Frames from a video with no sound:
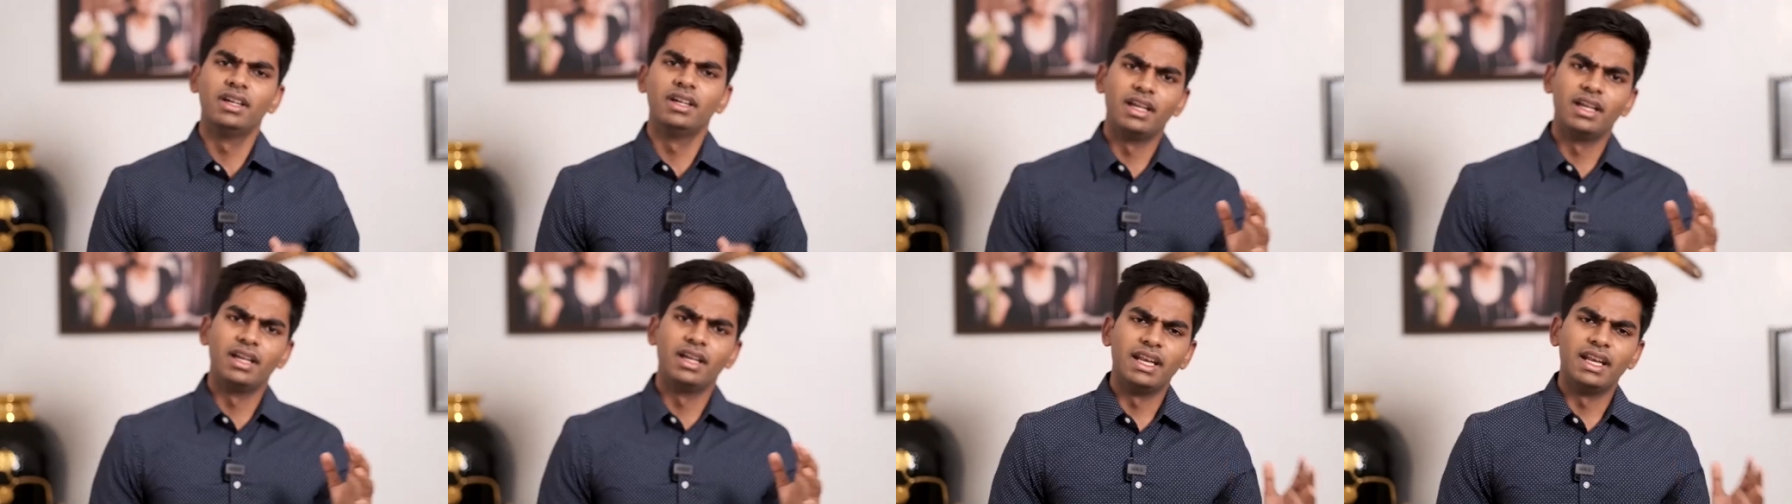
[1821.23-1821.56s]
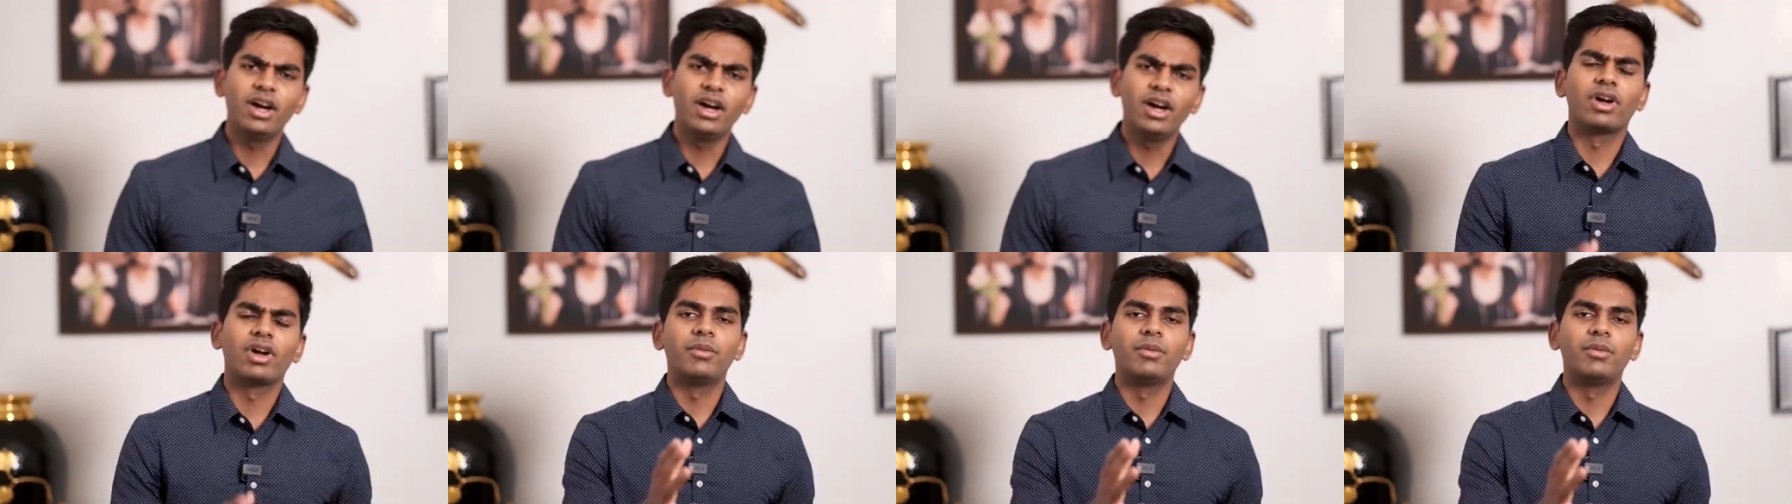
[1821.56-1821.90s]
Now
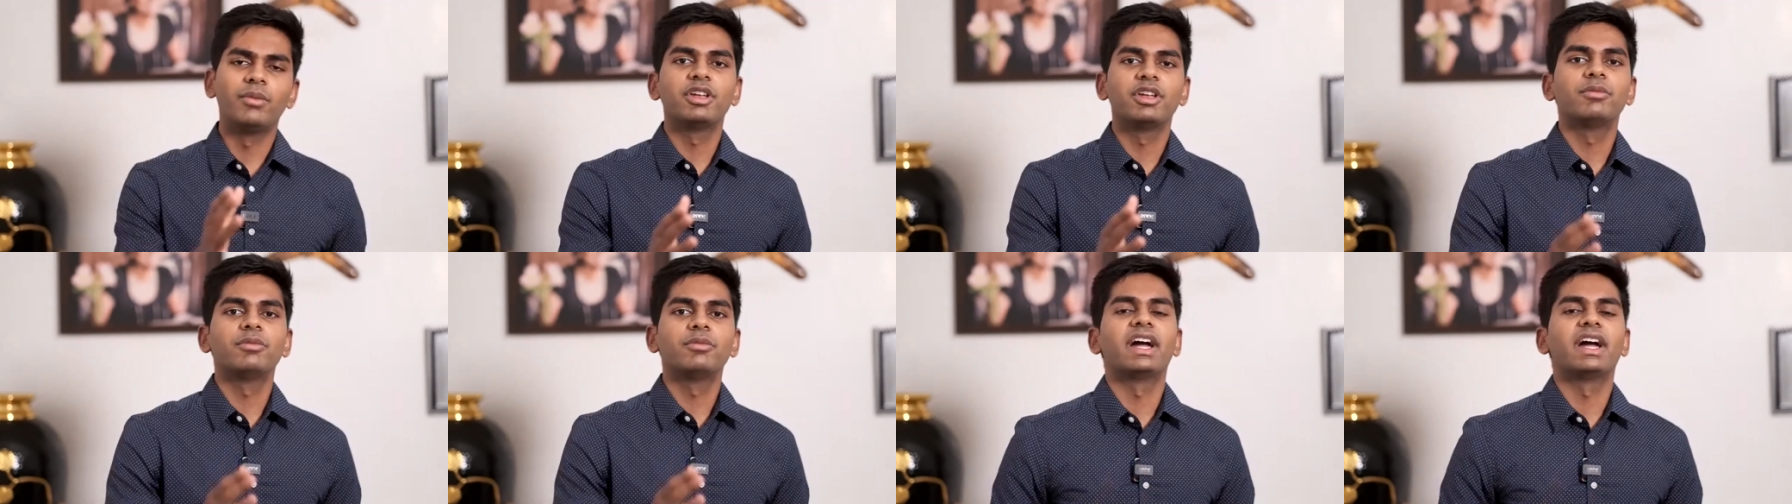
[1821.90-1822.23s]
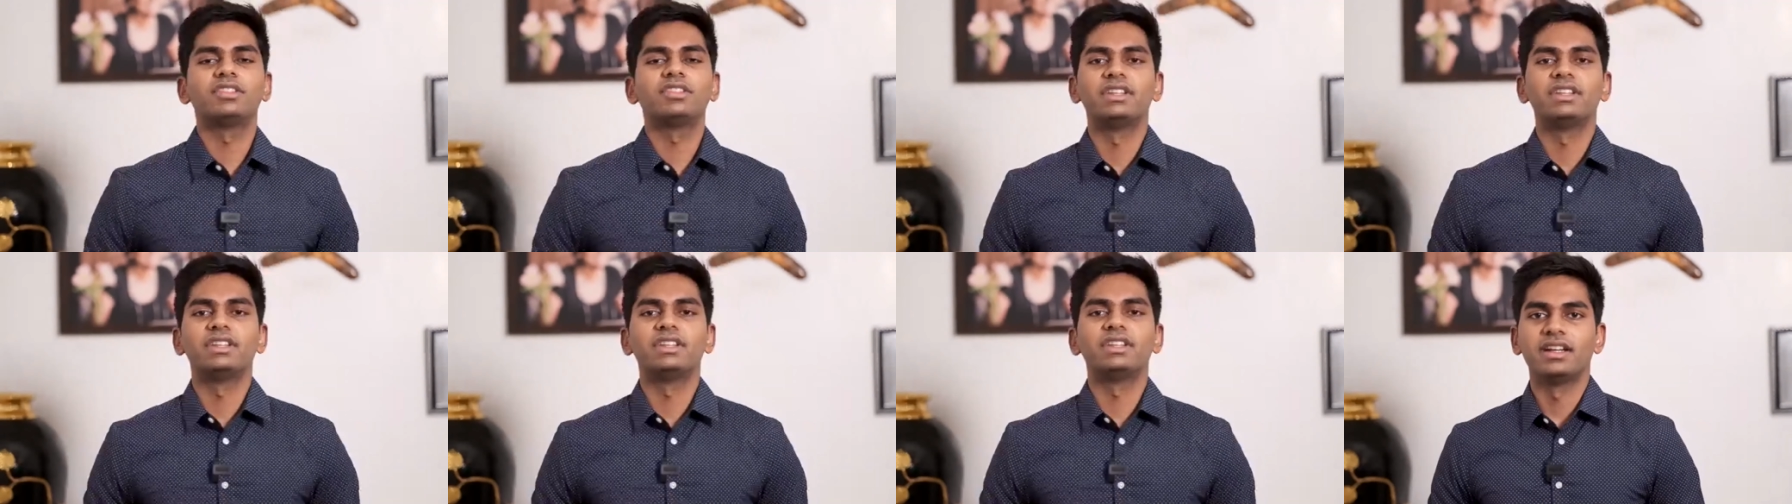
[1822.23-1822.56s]
coming back to
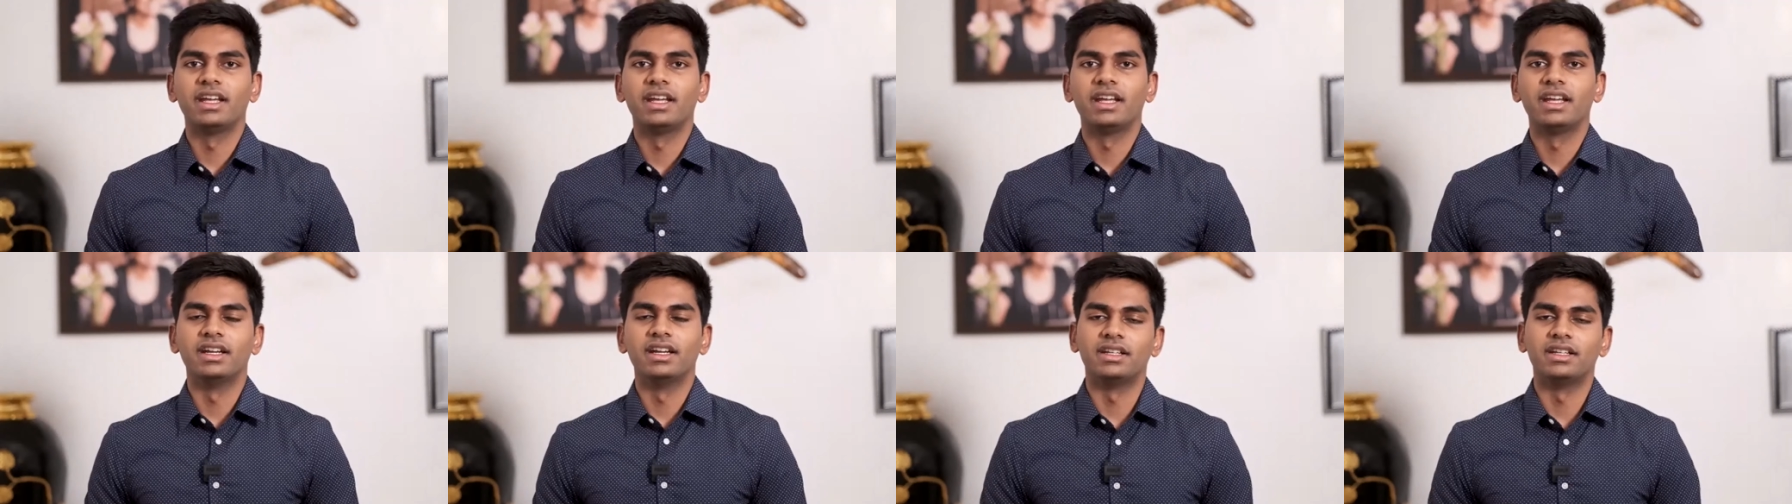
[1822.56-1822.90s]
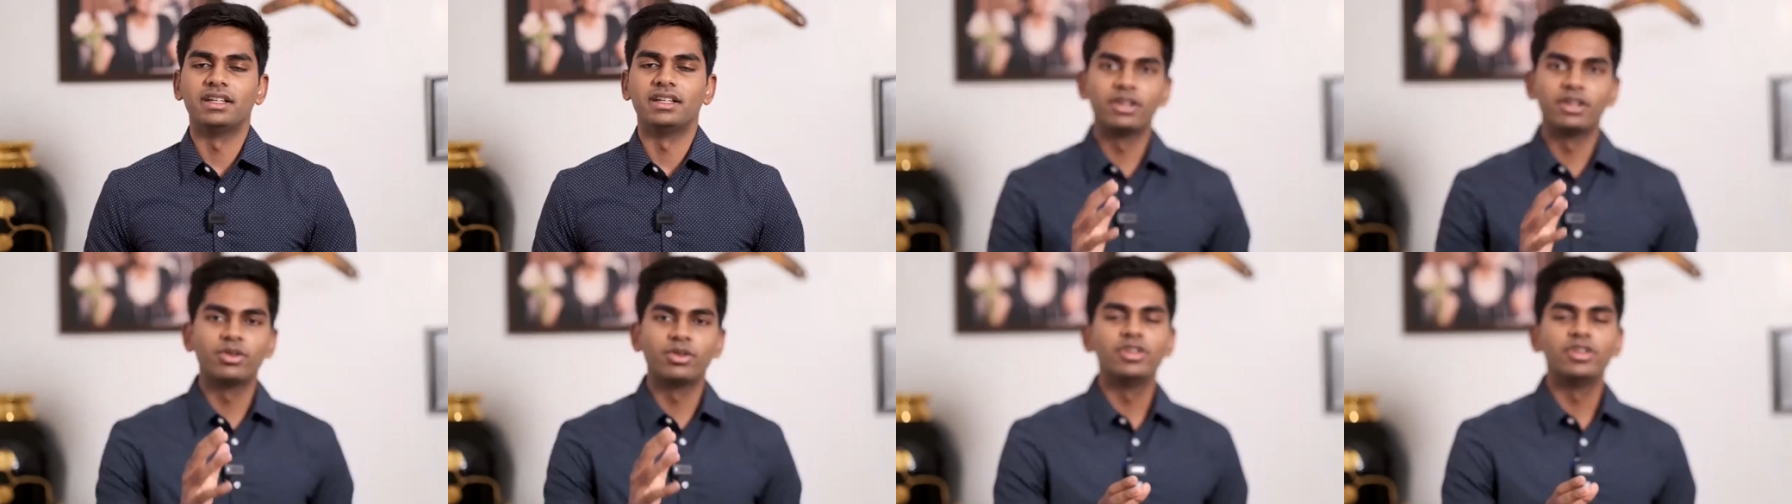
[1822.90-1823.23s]
that negative, I
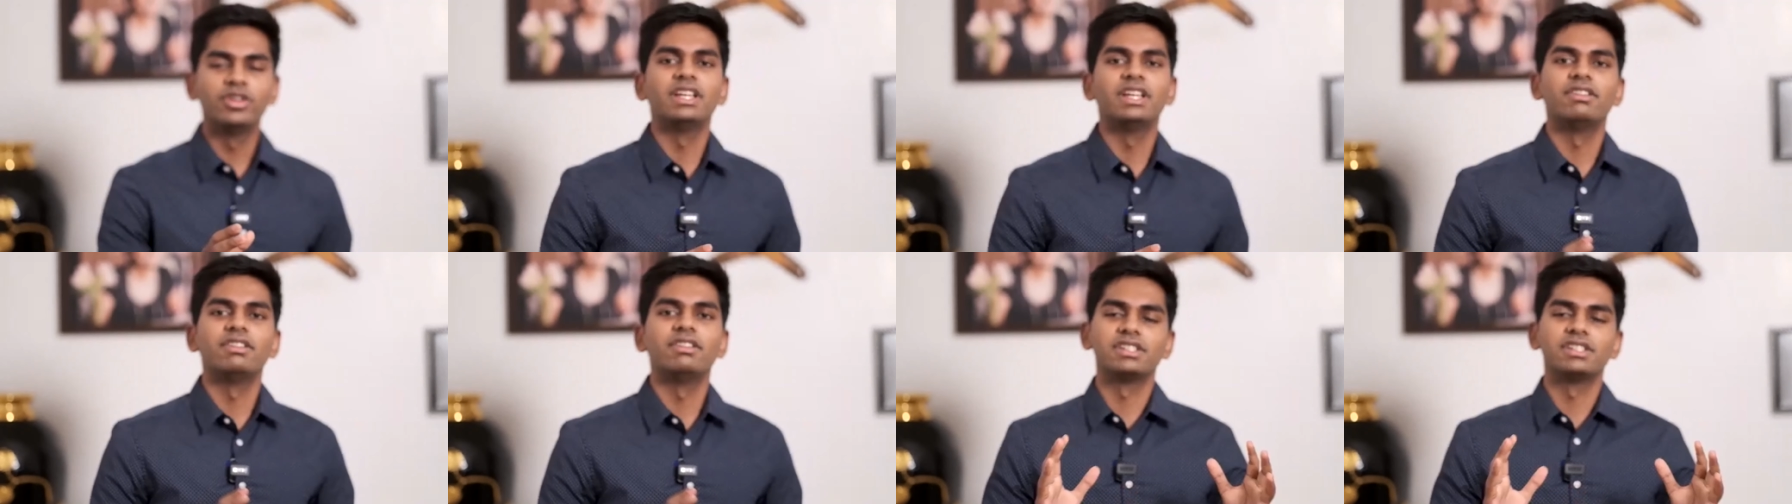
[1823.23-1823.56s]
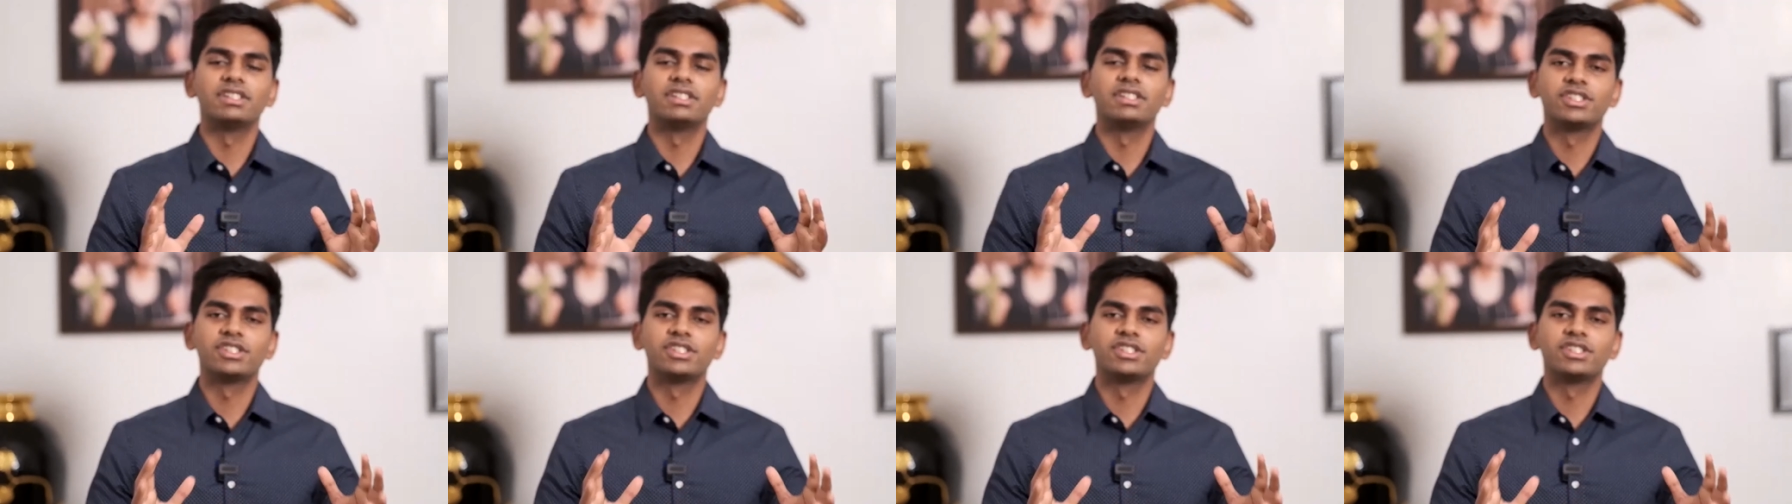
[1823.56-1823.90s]
told you there was a
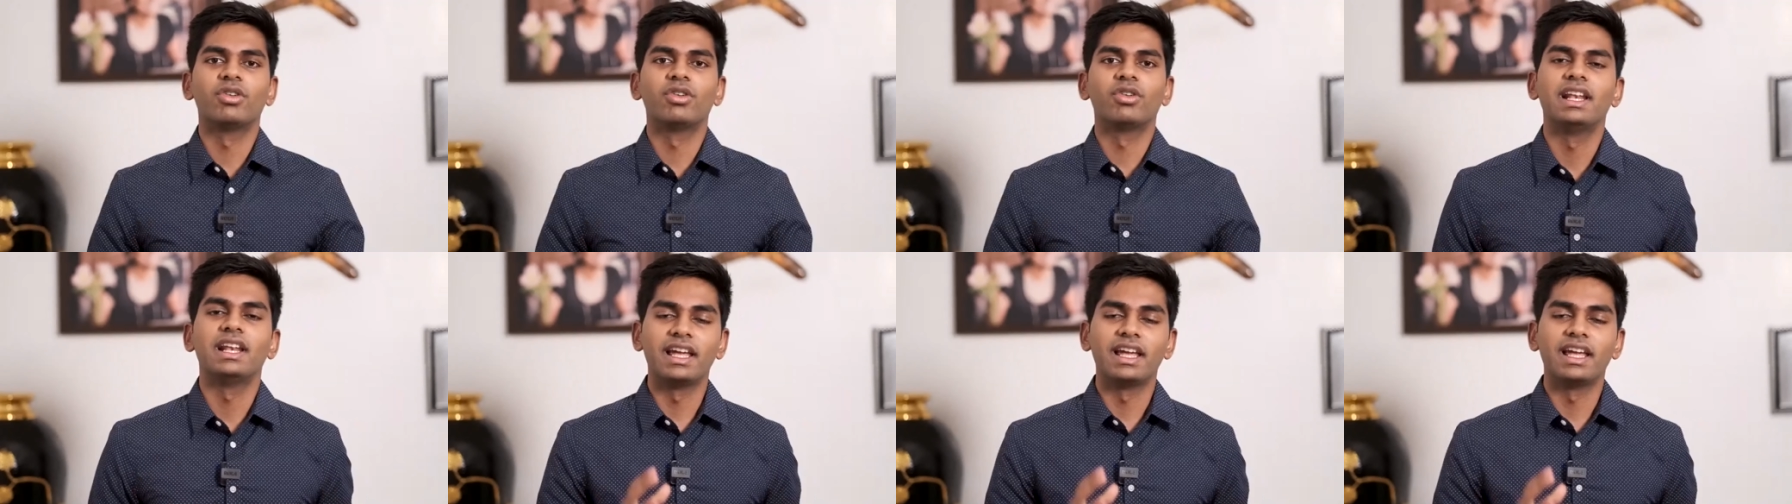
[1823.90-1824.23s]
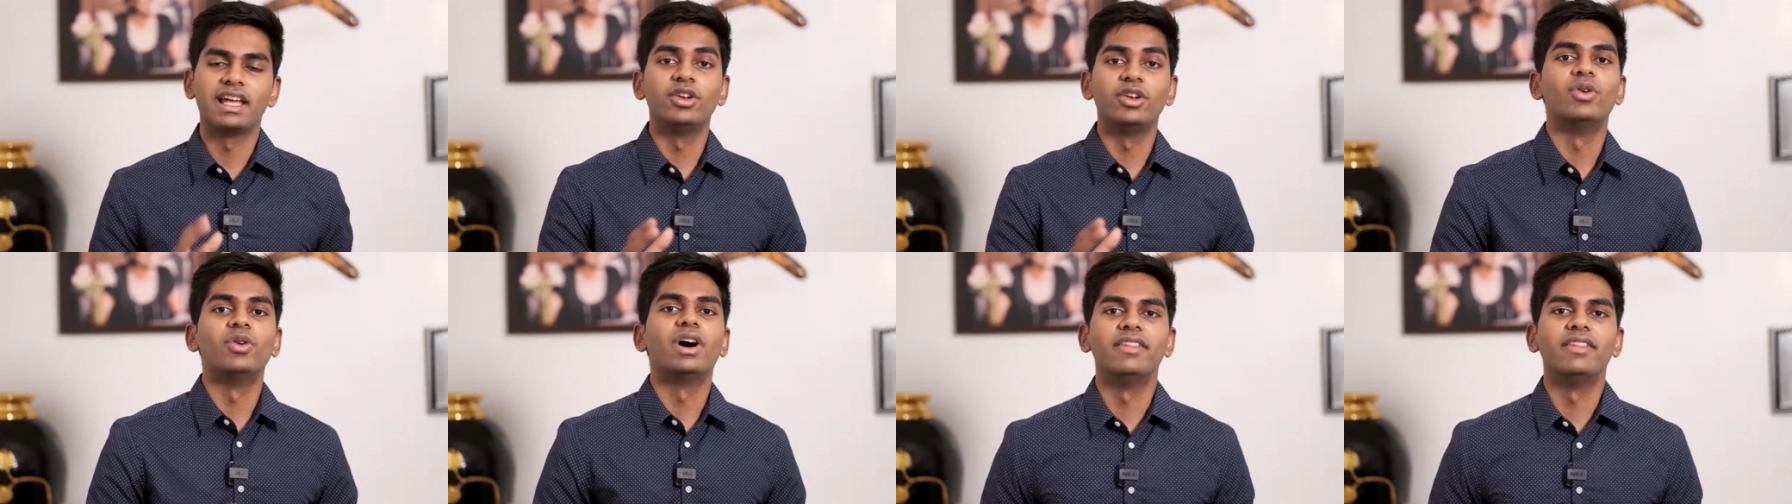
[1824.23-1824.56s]
story like no
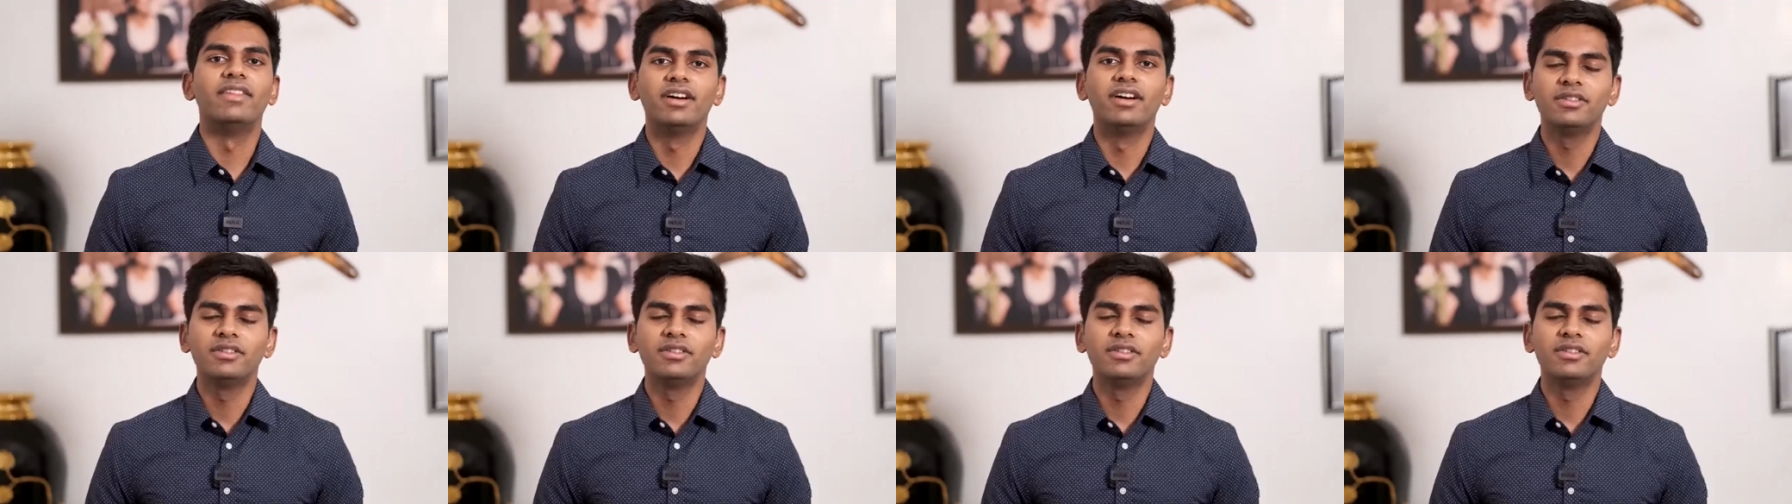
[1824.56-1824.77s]
other.